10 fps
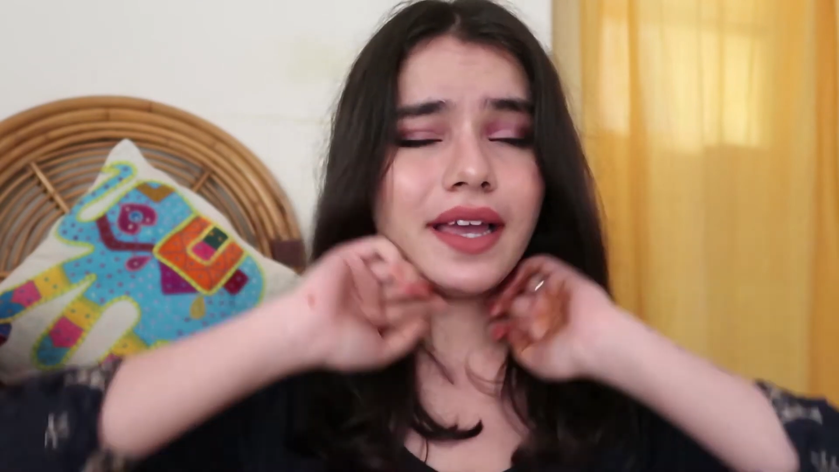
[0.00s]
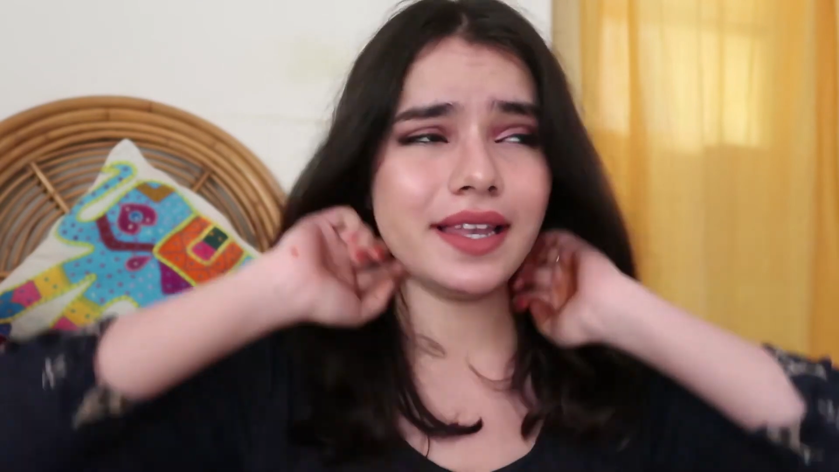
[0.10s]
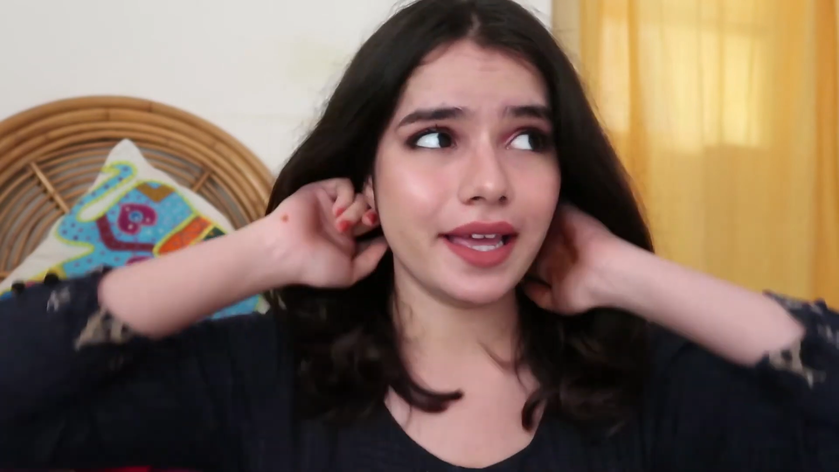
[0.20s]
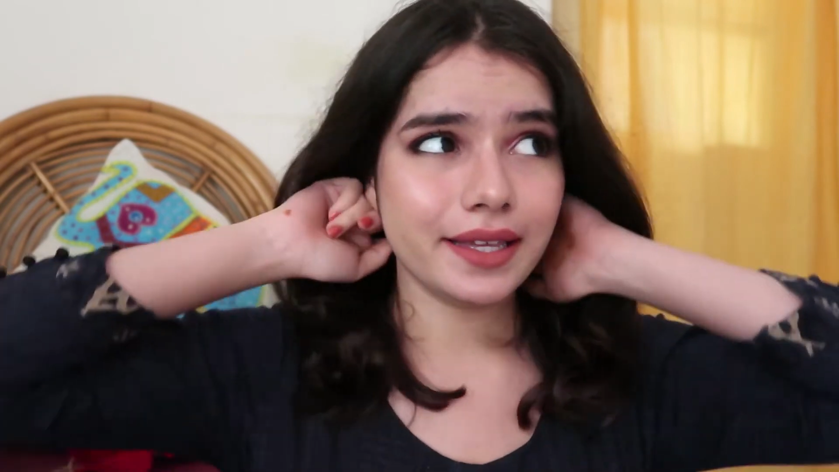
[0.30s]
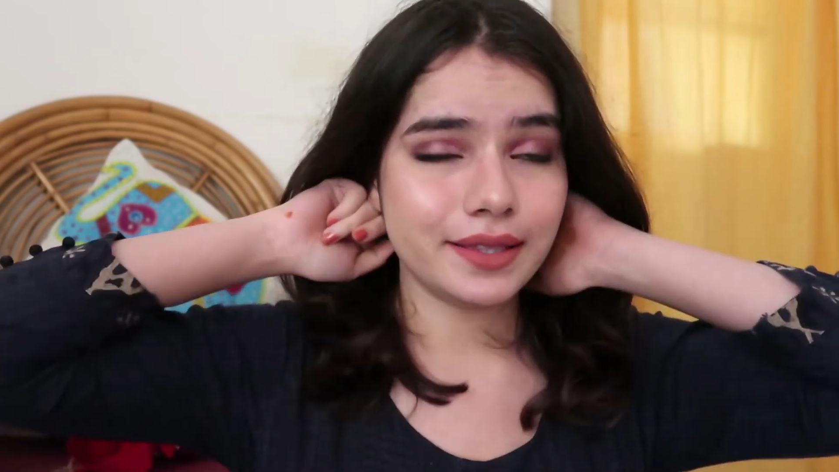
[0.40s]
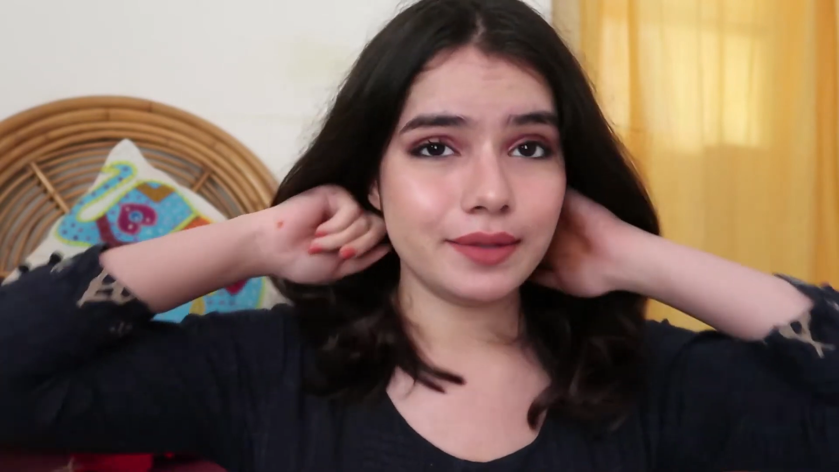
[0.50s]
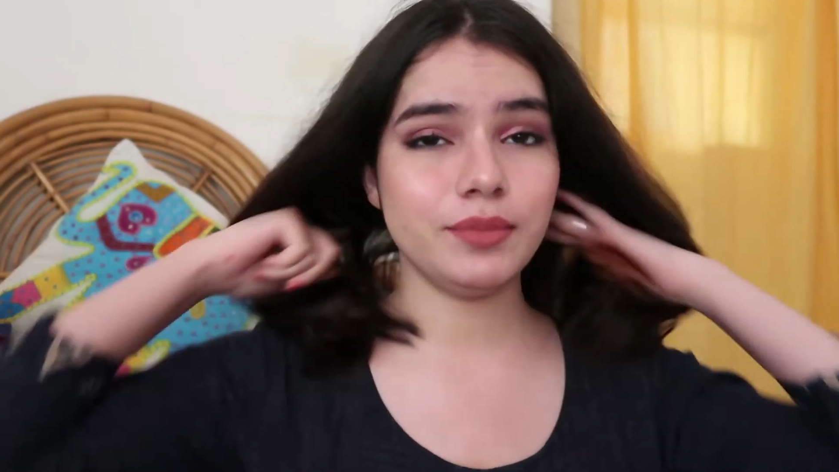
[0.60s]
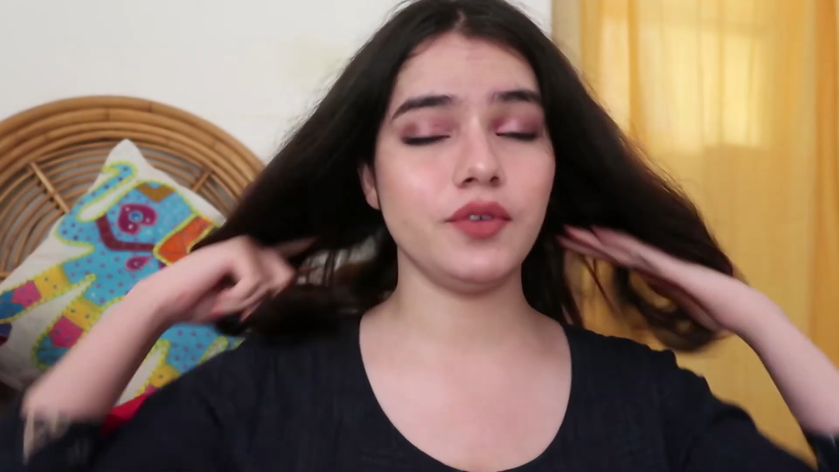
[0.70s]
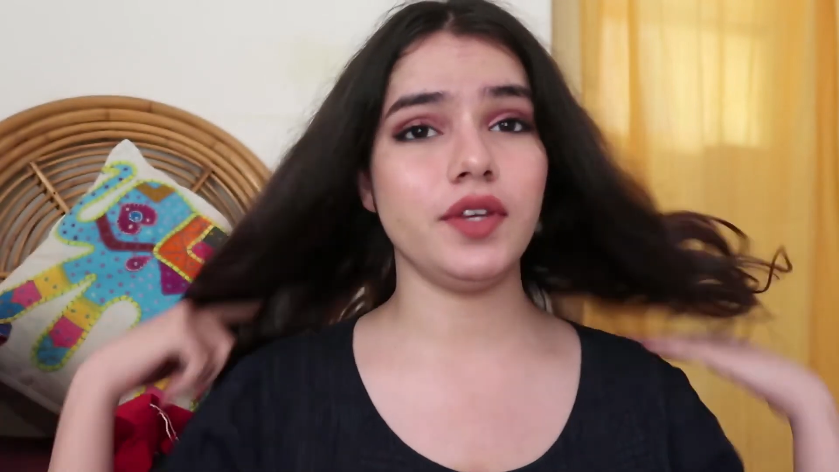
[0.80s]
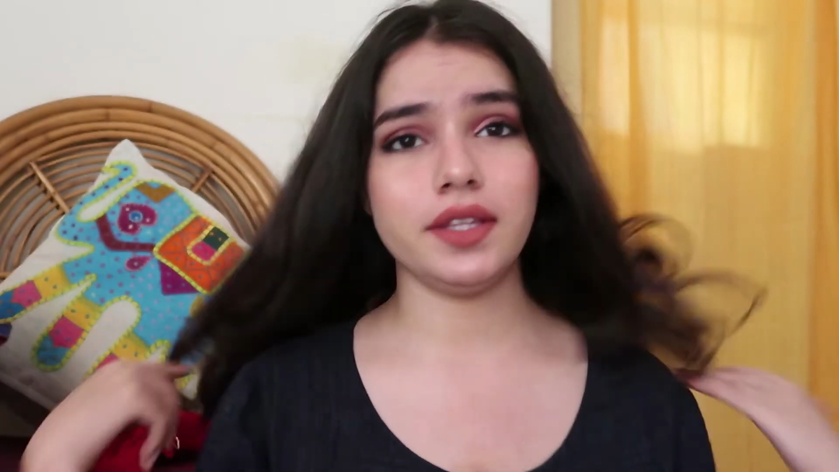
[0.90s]
I like
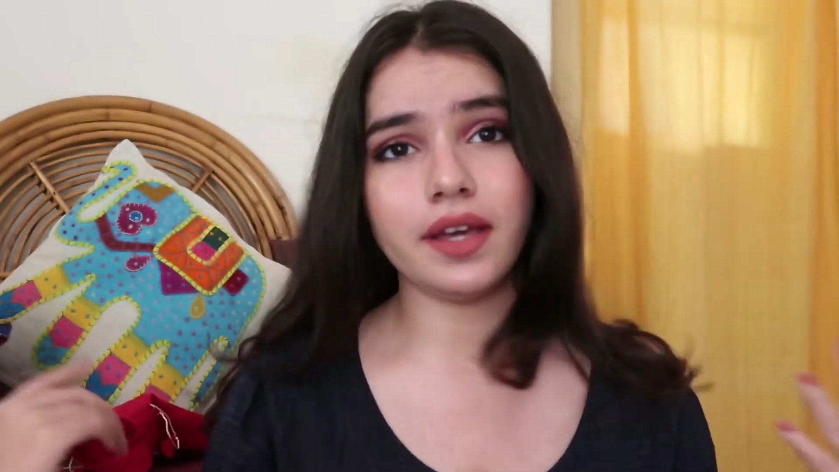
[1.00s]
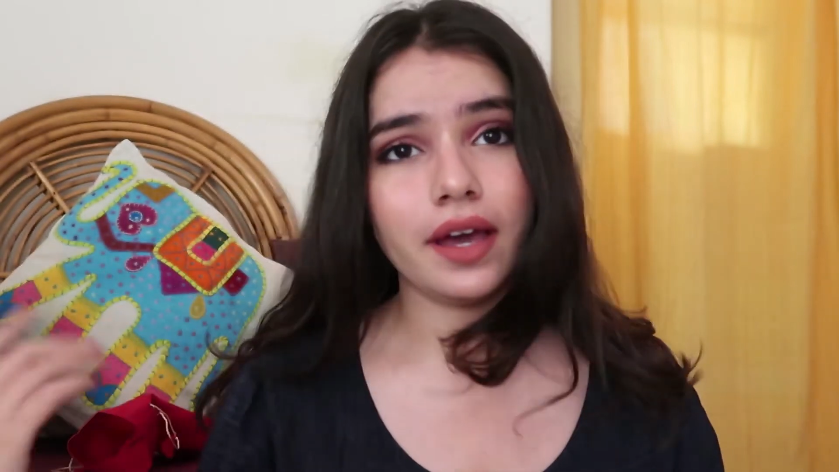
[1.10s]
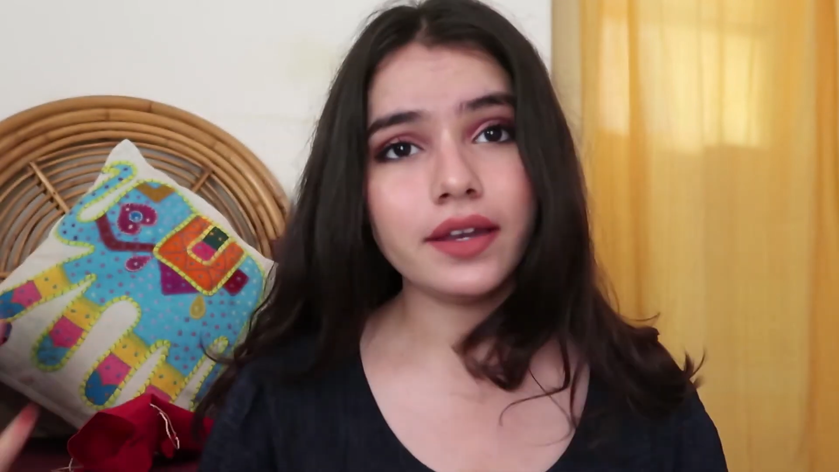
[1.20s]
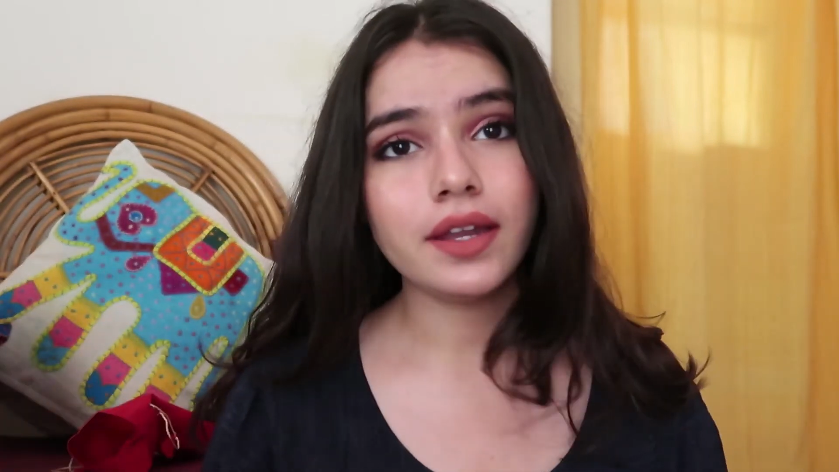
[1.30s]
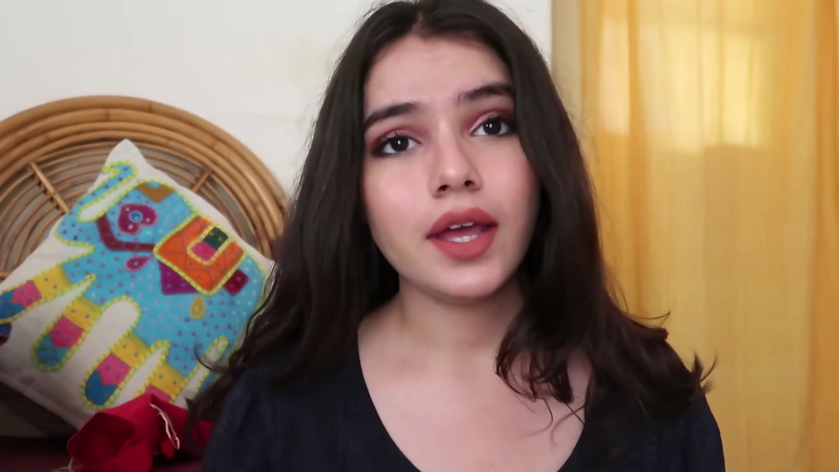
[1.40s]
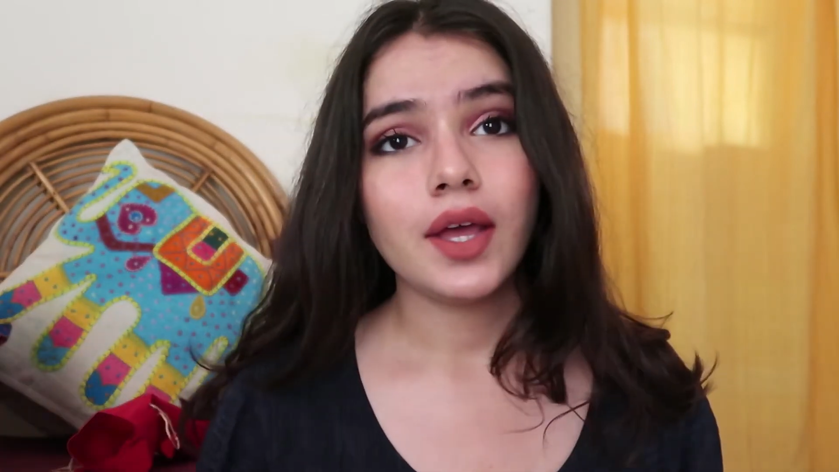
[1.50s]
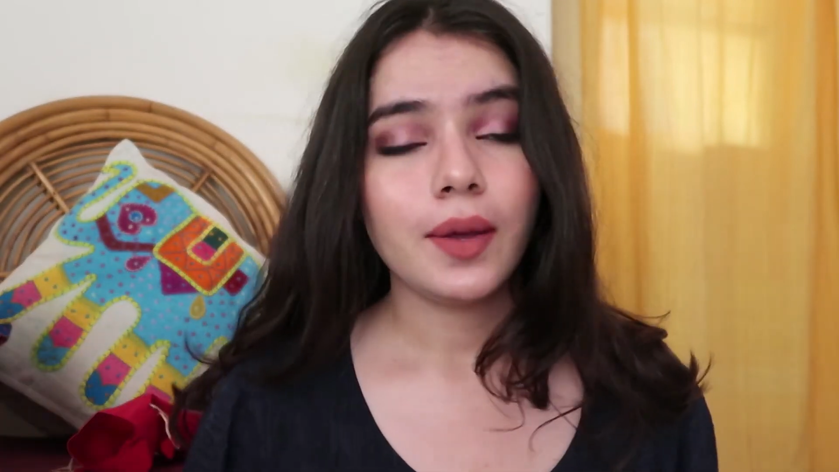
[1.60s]
them the way they are.